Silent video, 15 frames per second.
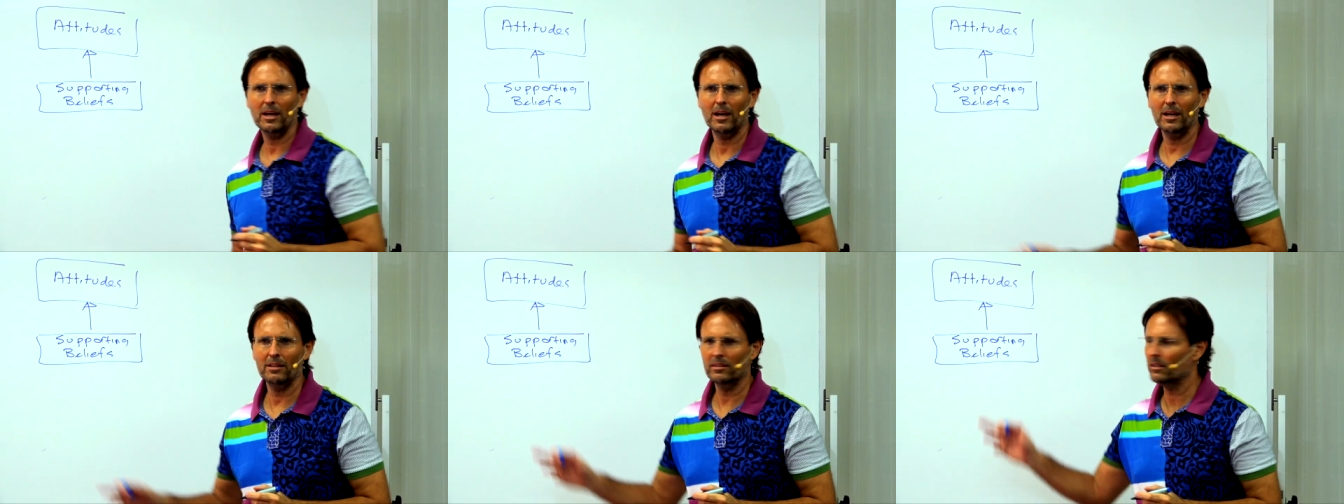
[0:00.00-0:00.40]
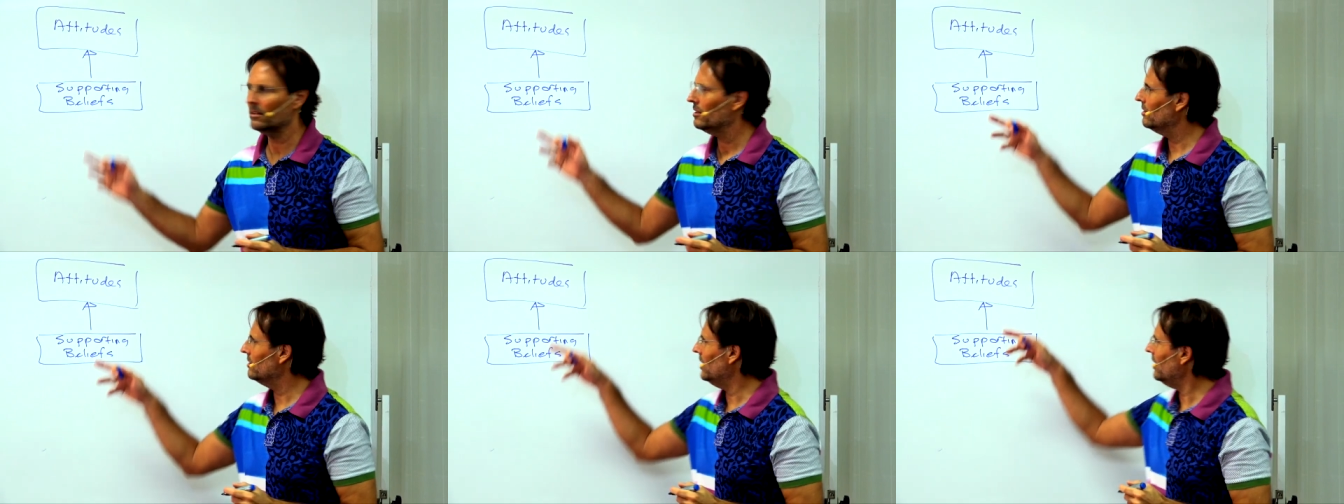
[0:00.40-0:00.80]
And
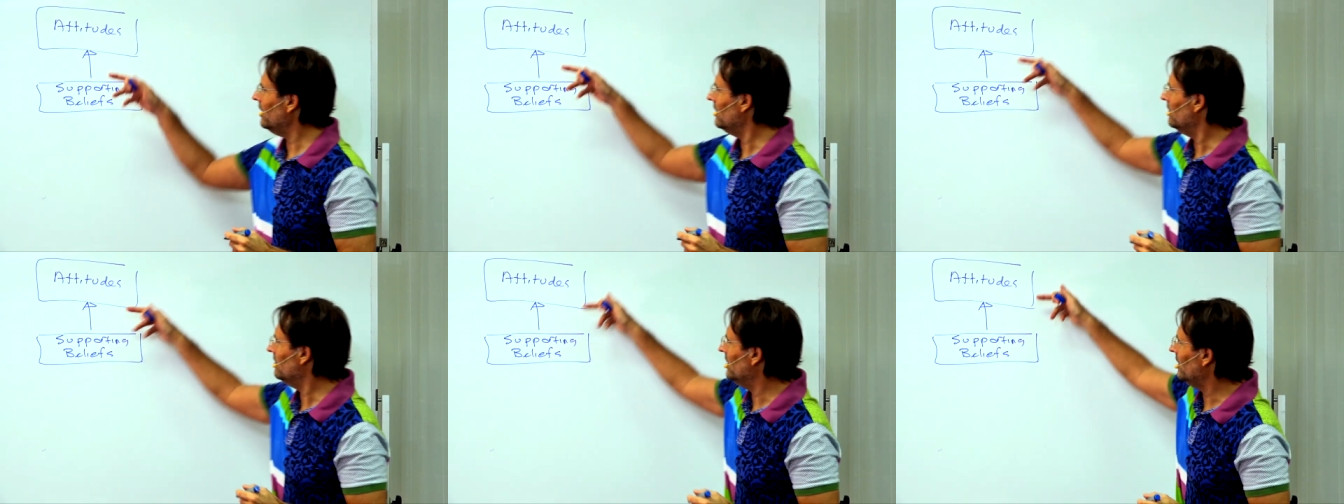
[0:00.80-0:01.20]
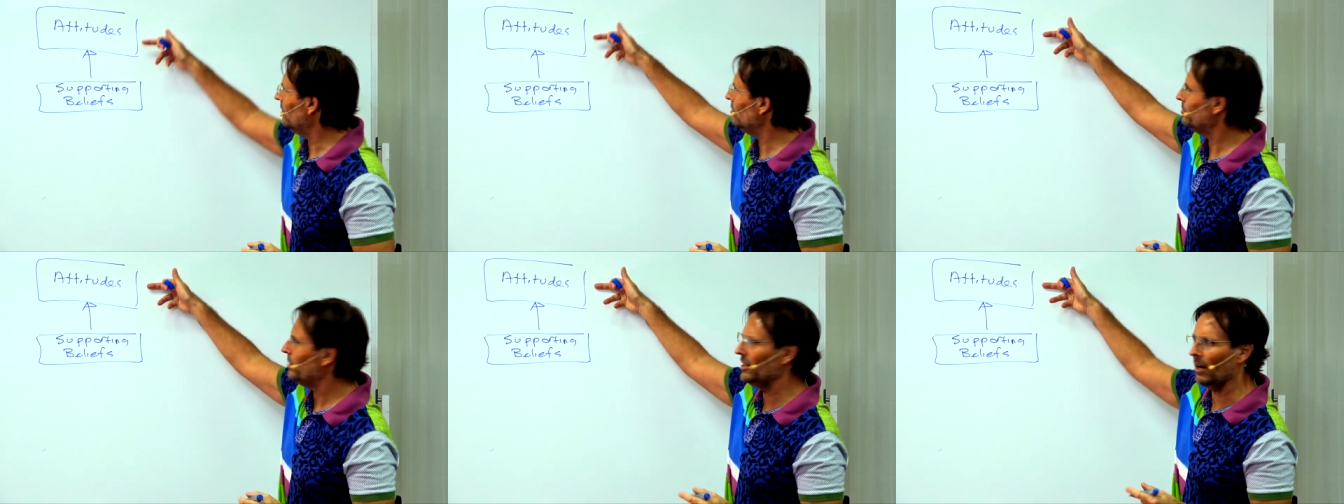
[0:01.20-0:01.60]
there, there
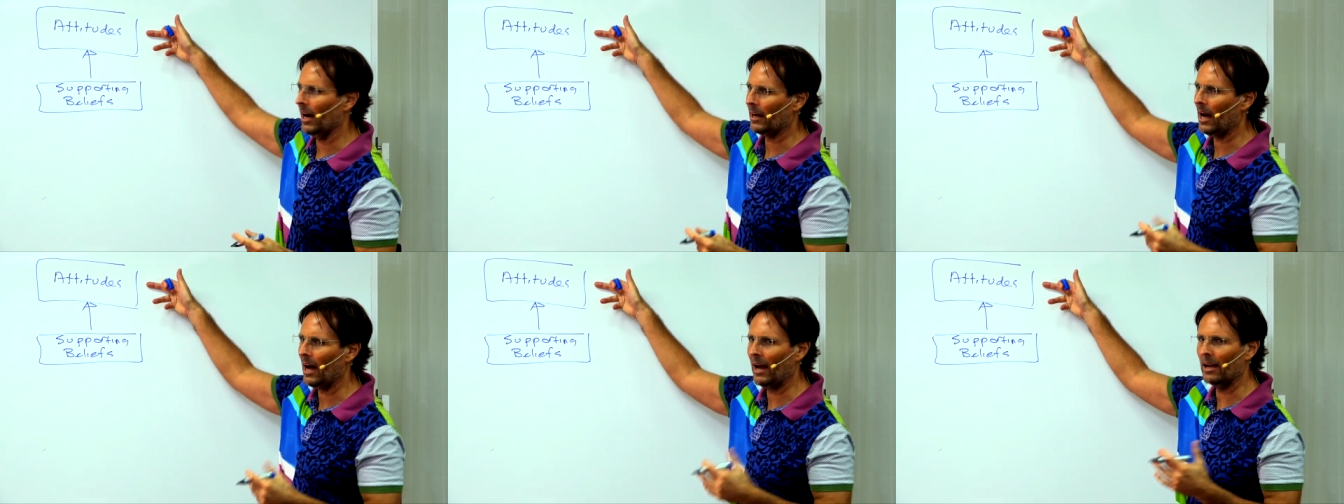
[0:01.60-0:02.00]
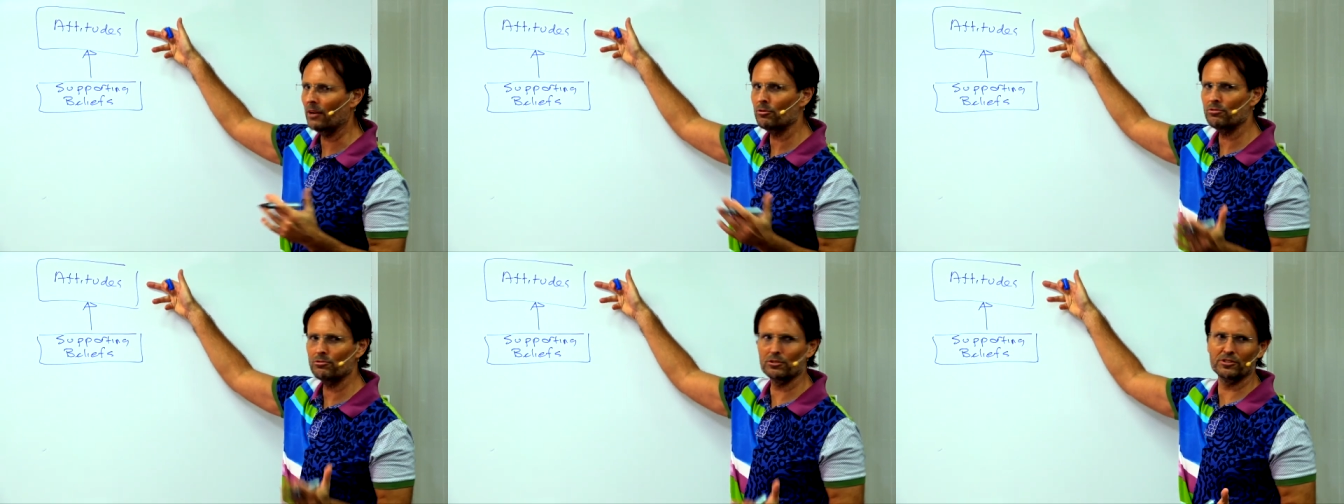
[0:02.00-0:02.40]
could be like
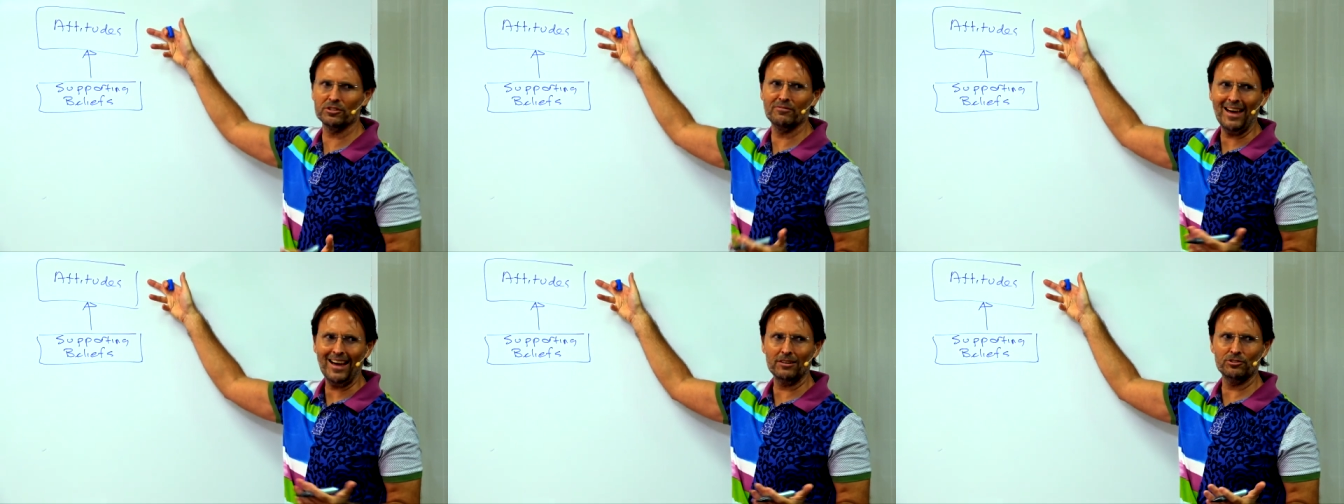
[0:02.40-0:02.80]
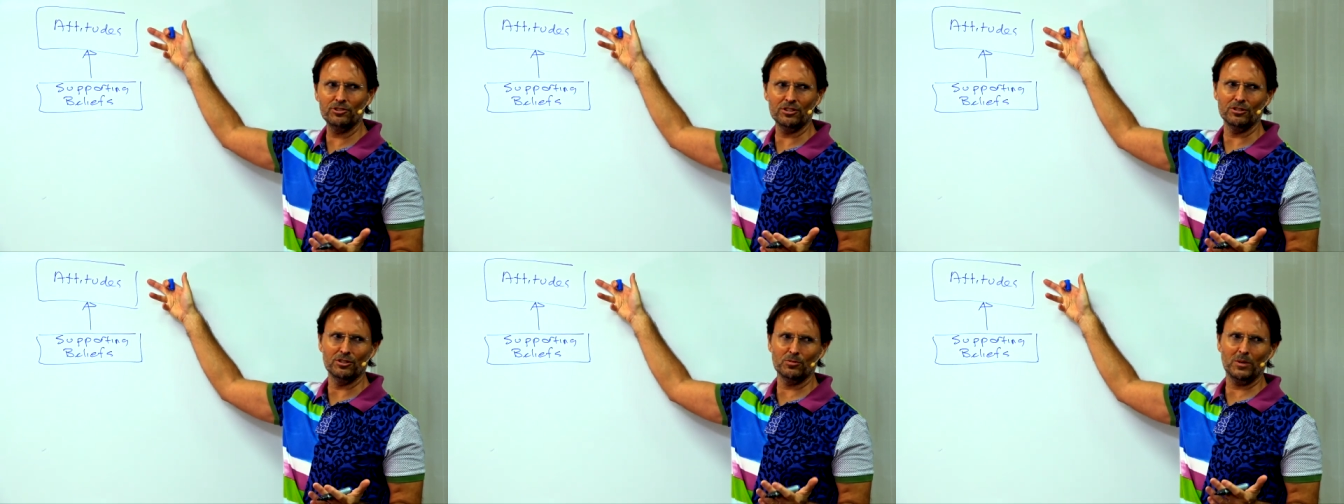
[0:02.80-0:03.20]
hundreds of
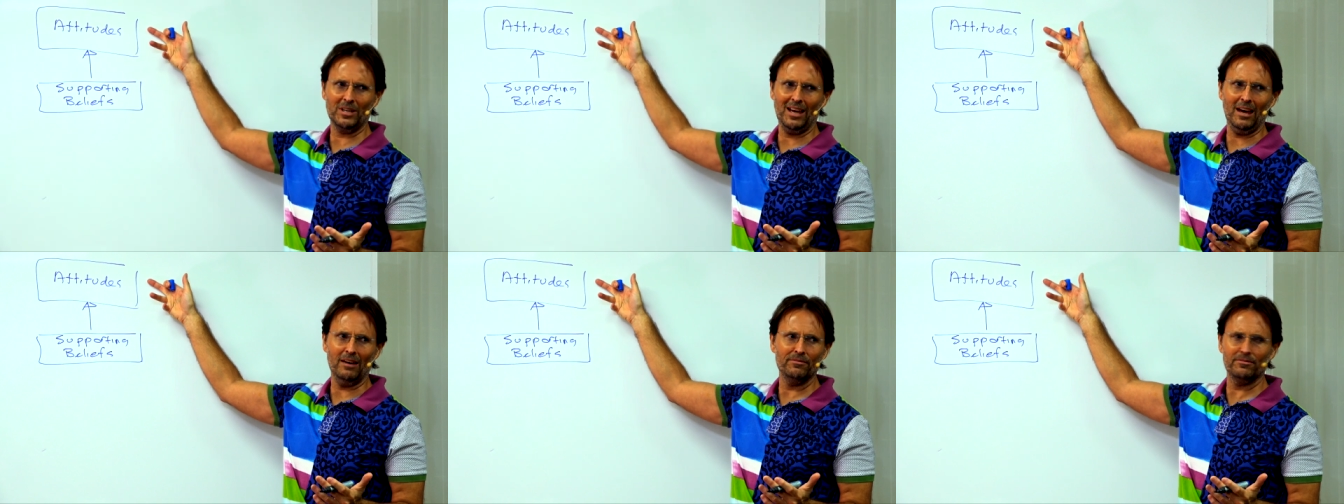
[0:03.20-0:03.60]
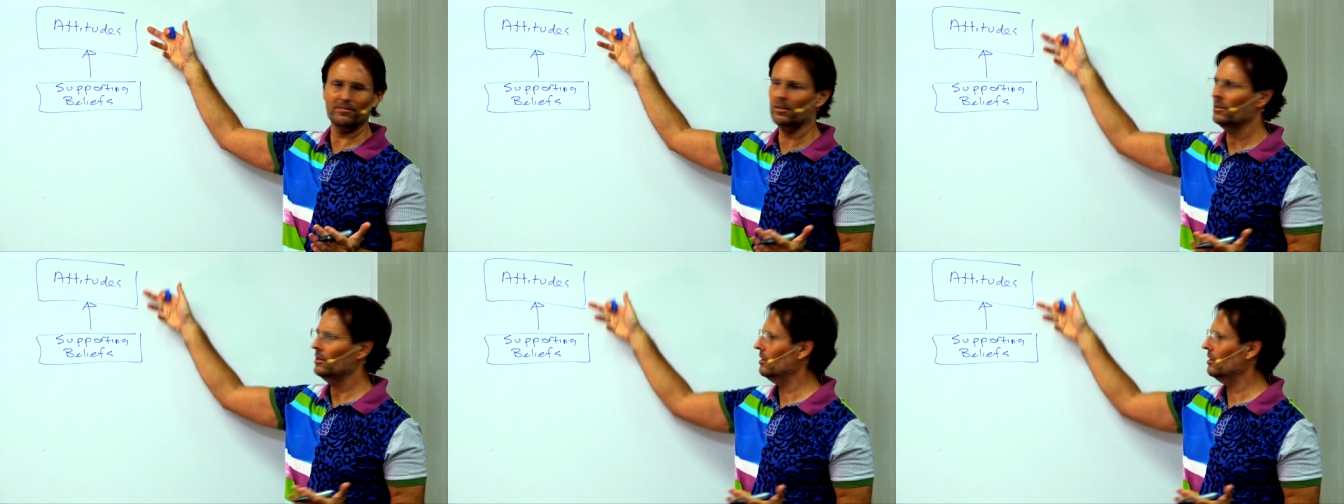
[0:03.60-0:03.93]
attitudes we have.